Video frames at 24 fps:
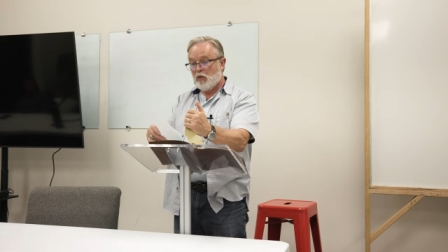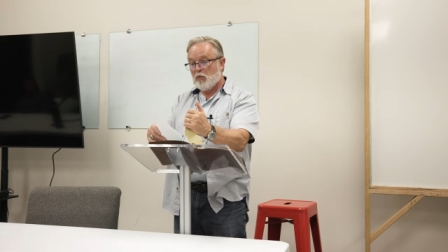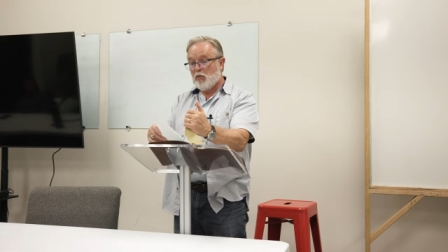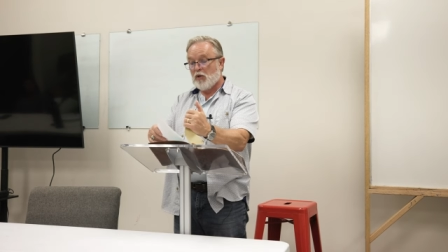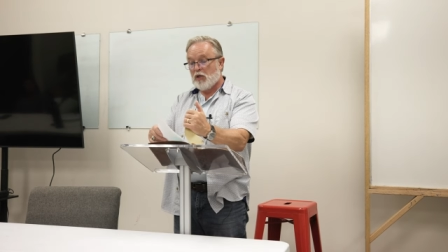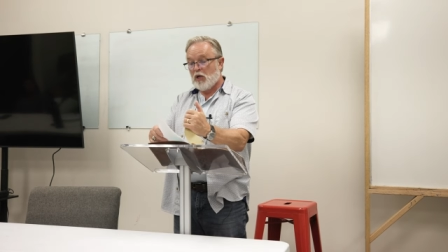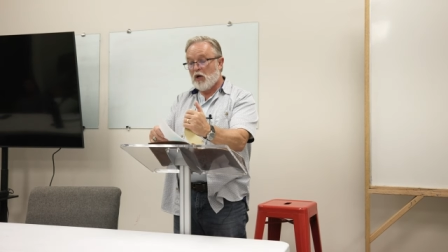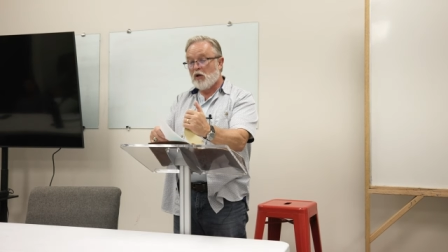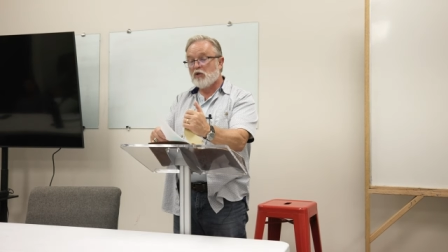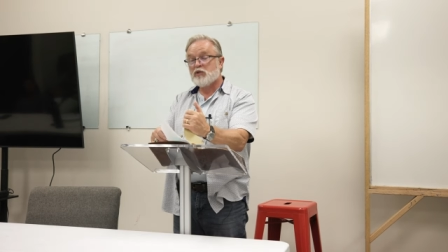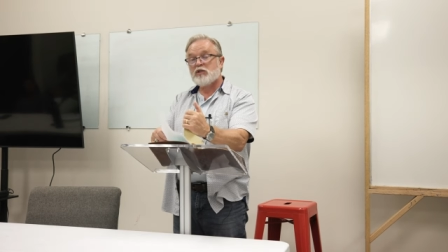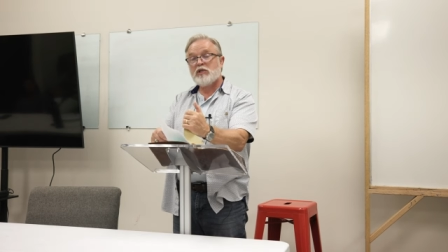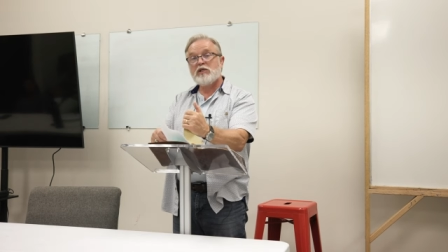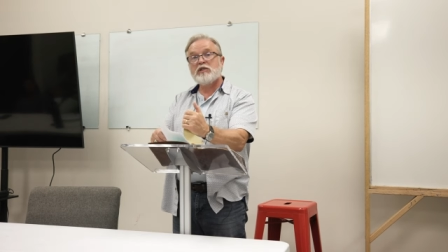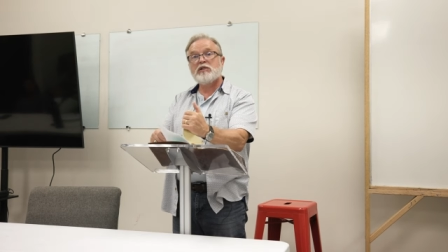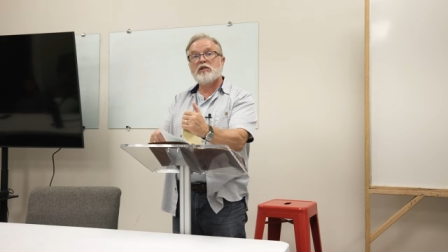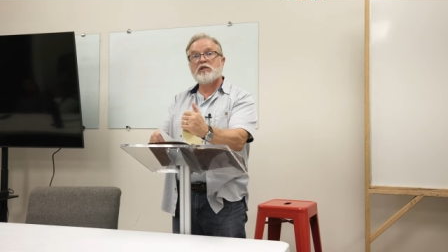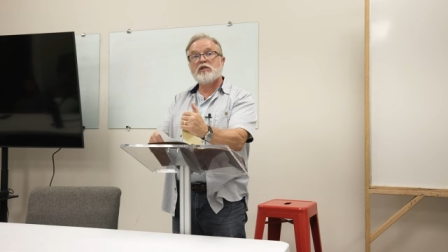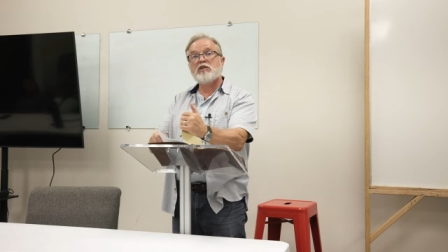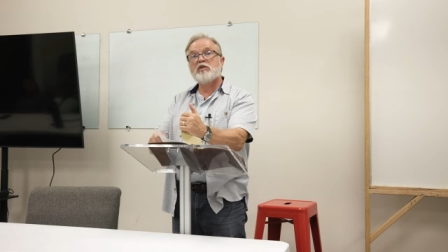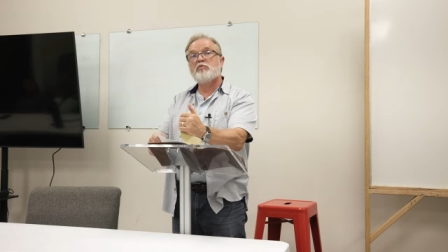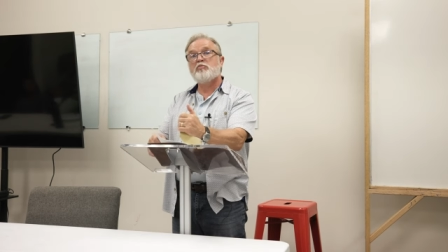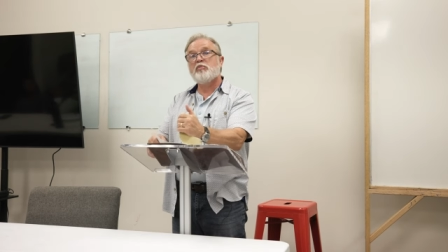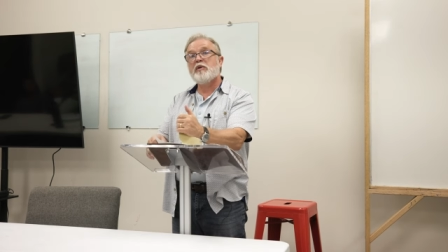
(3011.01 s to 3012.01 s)
But because he's
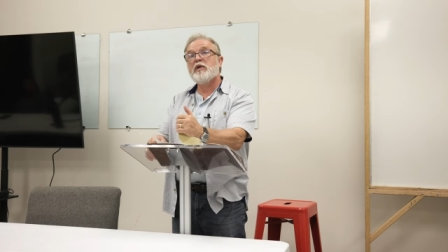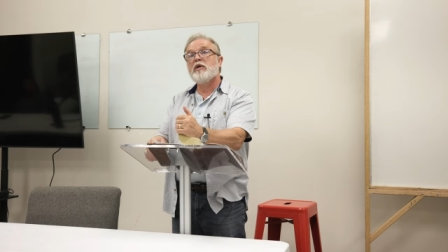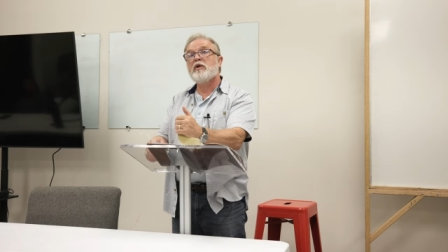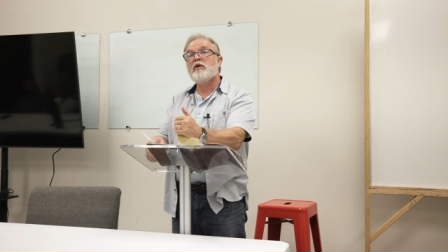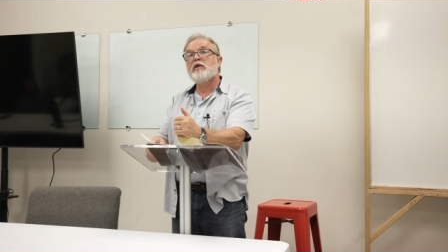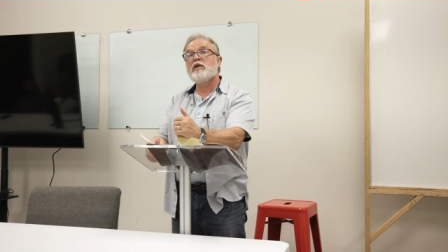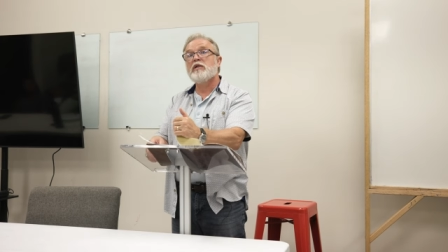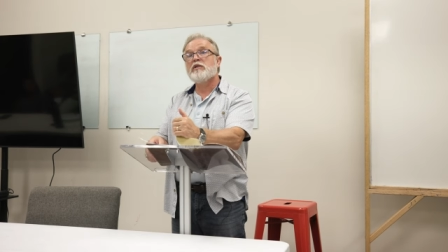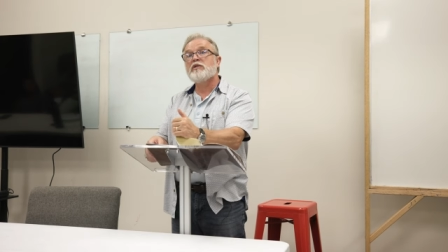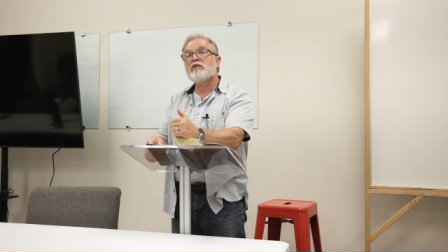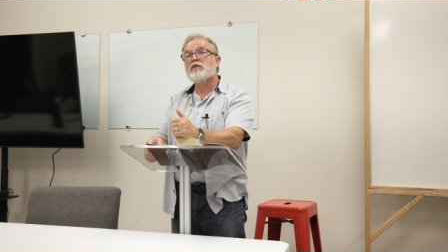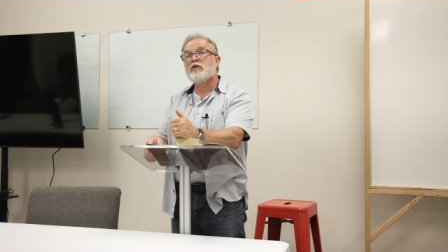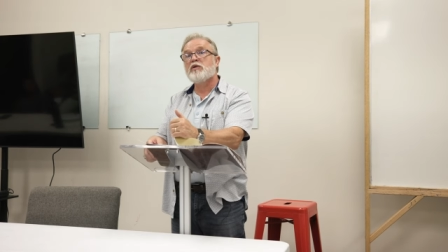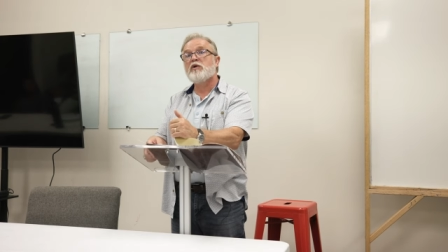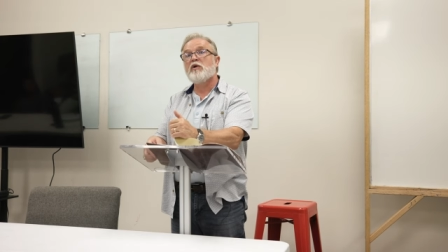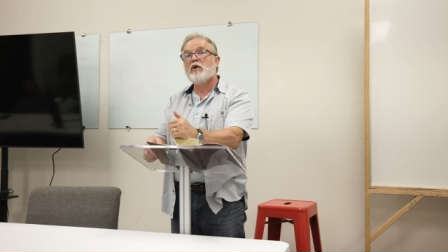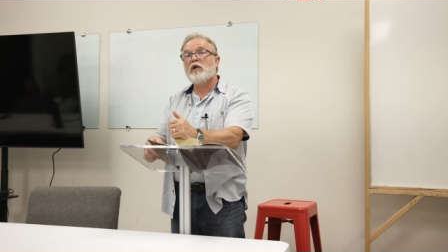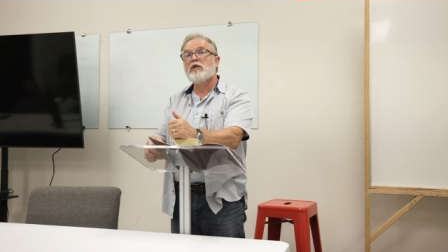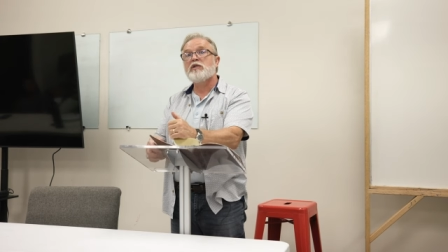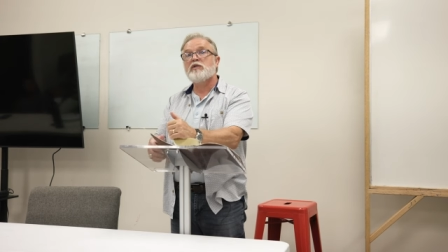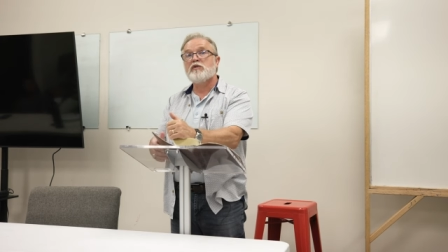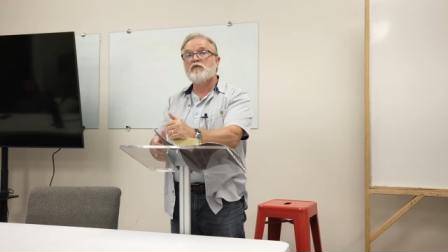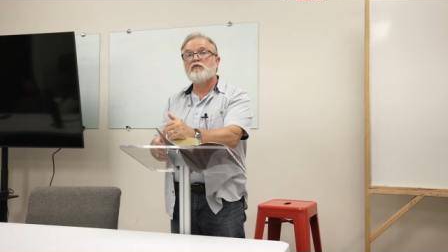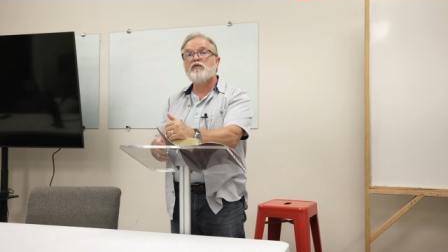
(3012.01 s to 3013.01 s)
experienced the
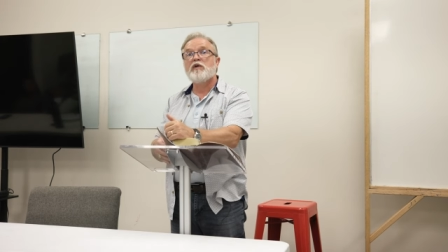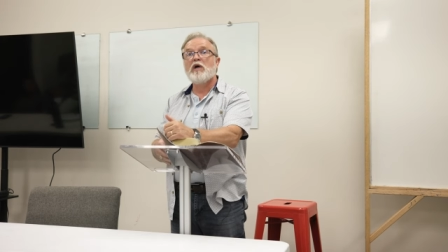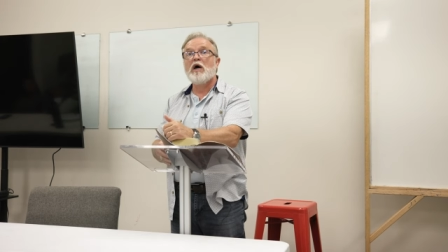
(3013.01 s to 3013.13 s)
grace of